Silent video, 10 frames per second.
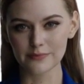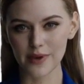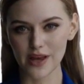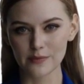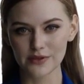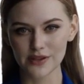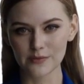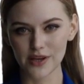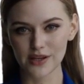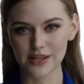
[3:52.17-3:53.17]
Popular
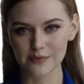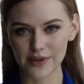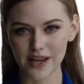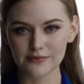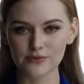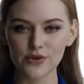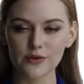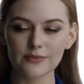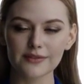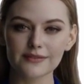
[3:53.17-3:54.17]
blogging
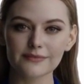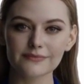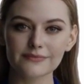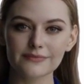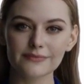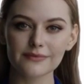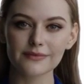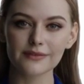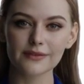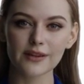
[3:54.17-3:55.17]
platforms.
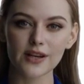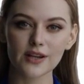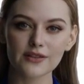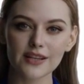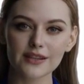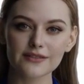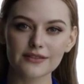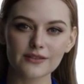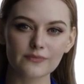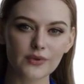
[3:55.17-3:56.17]
There are
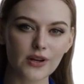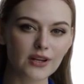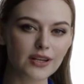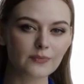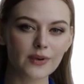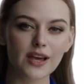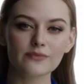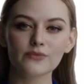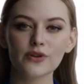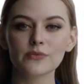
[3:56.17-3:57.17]
dozens of blogging
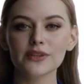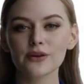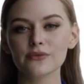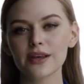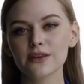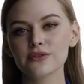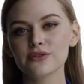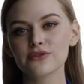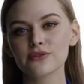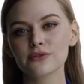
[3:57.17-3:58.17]
platforms out there
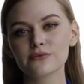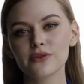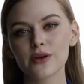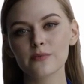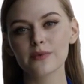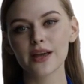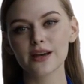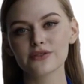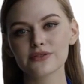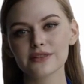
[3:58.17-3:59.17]
to choose from,
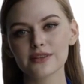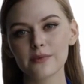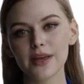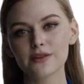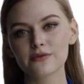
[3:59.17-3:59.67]
and just as many